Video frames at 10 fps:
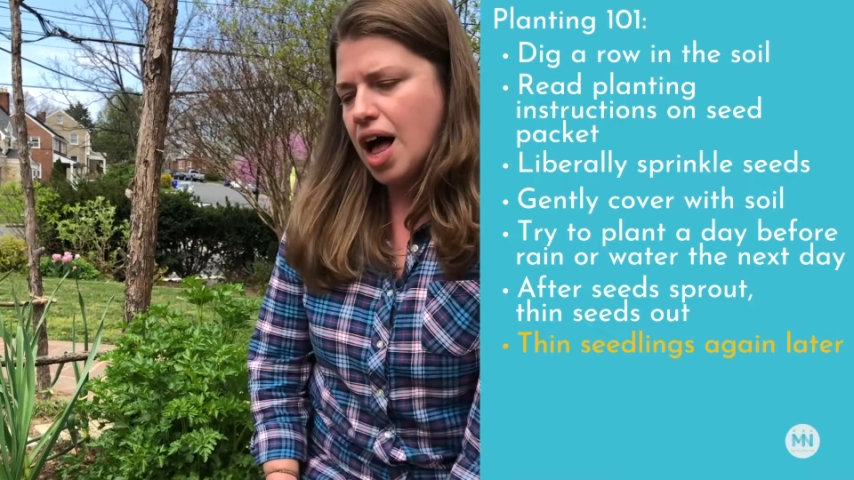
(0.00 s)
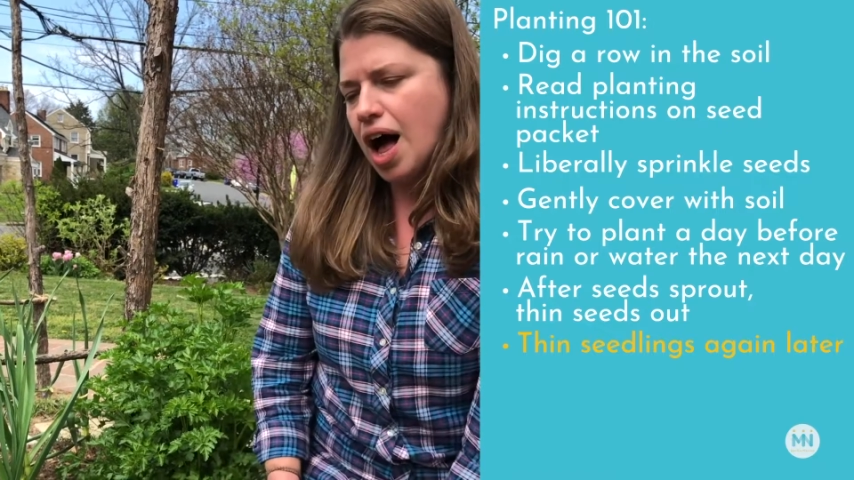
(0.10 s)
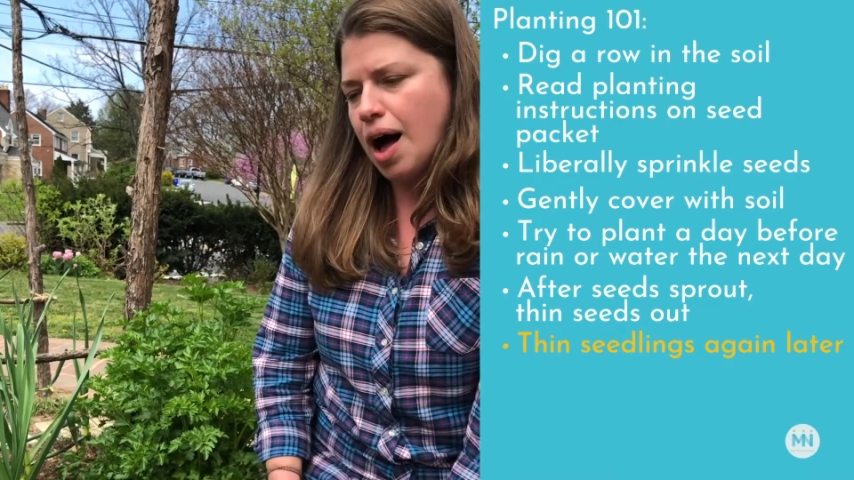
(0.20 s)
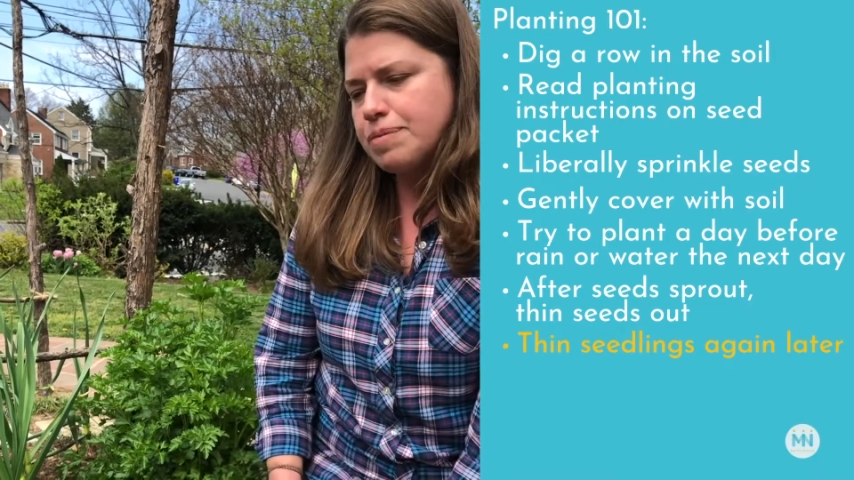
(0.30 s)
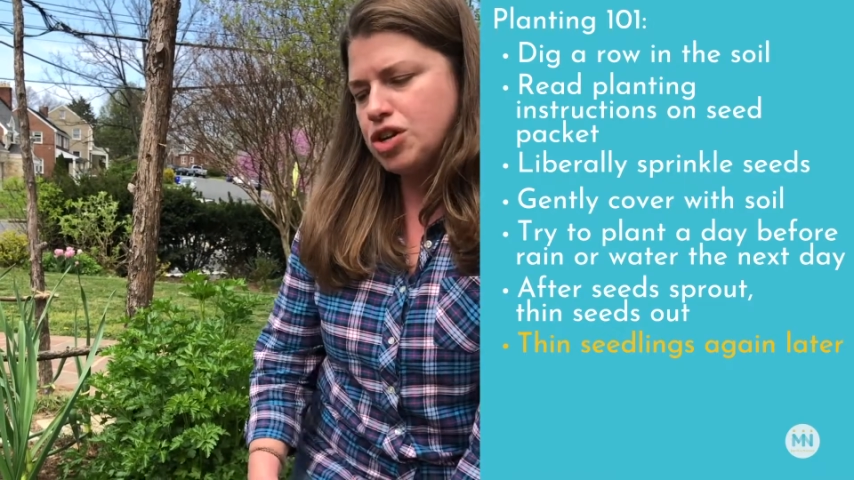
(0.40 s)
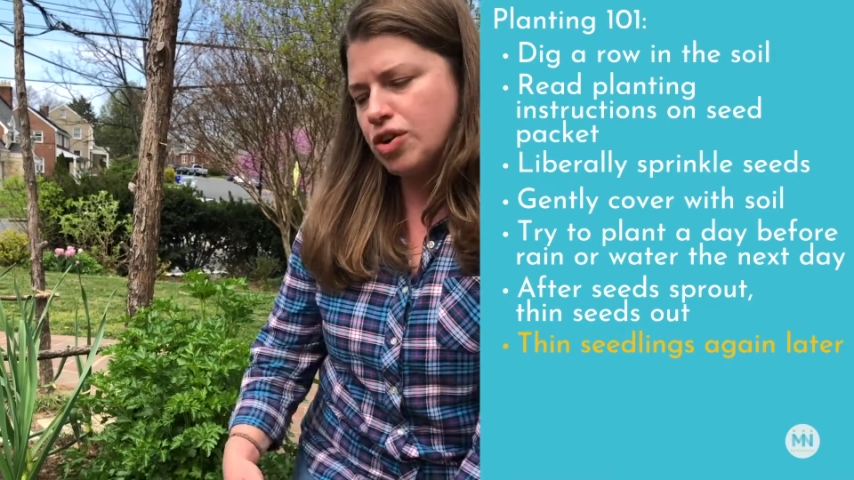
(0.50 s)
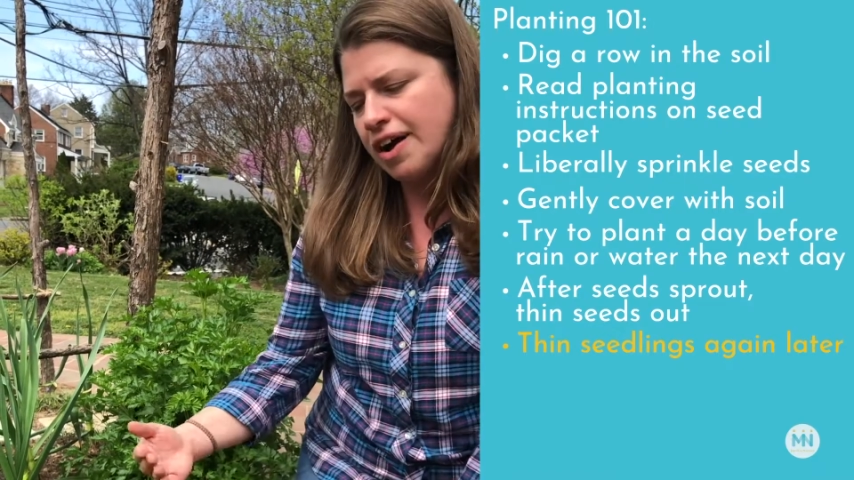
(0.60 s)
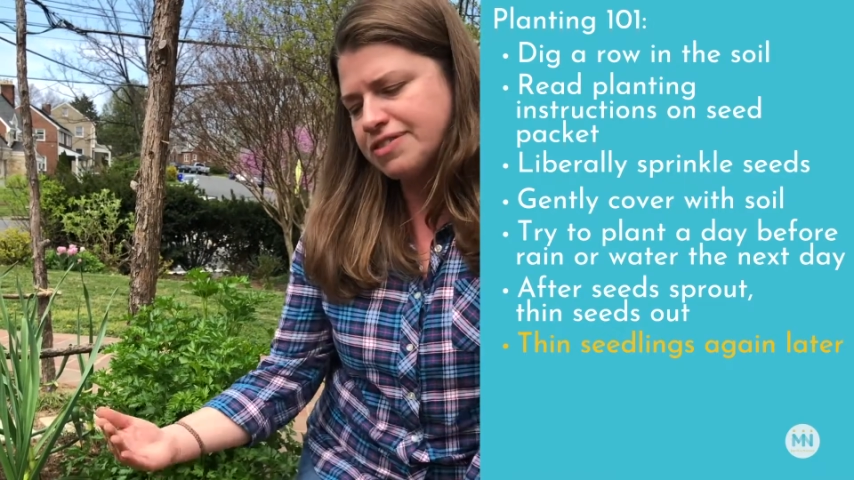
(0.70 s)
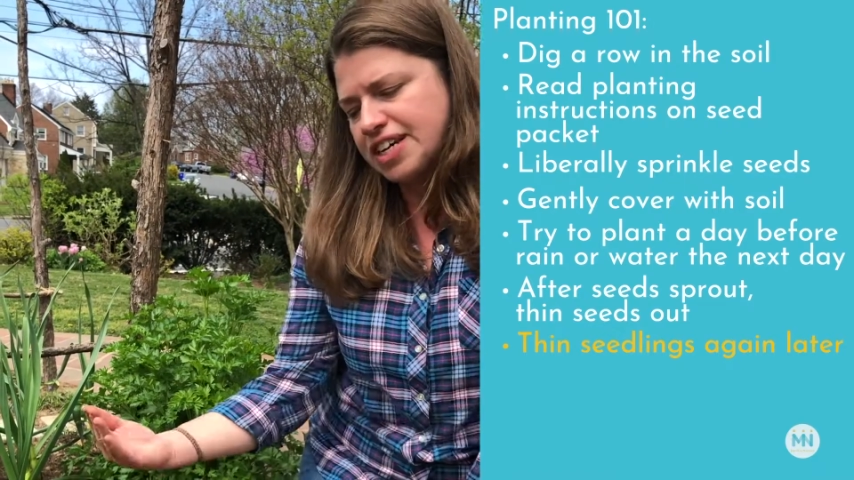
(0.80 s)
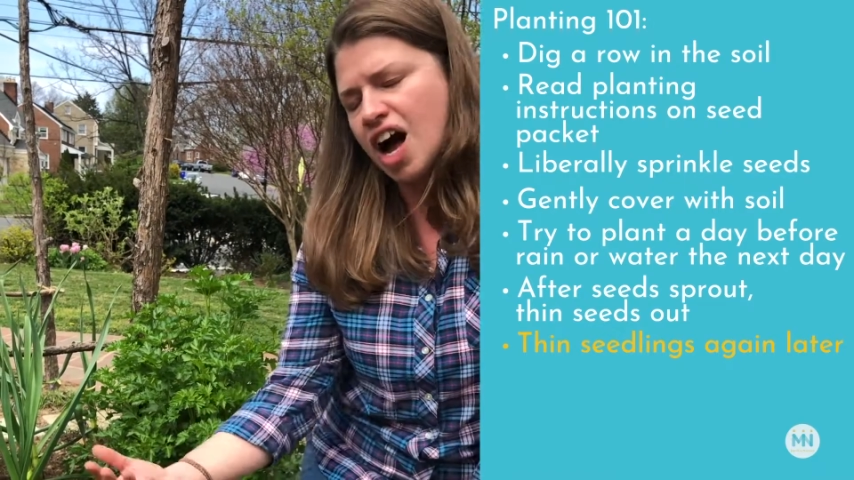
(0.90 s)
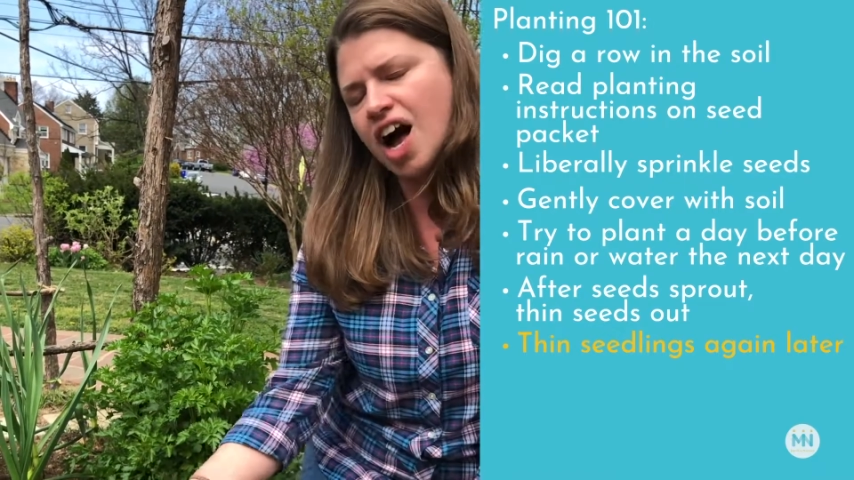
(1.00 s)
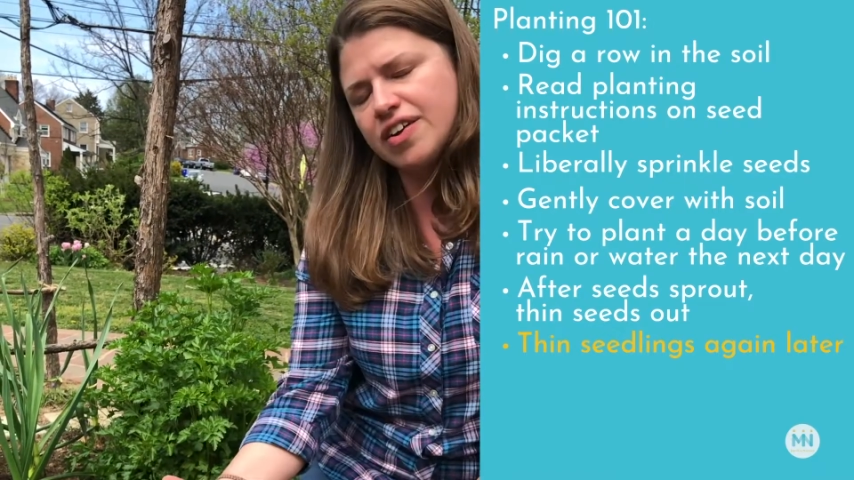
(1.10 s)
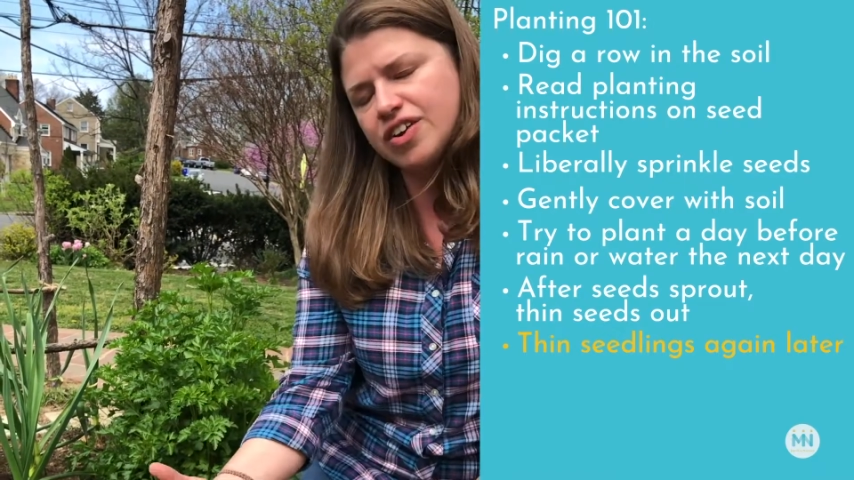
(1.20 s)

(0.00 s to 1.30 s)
You don't have to cut.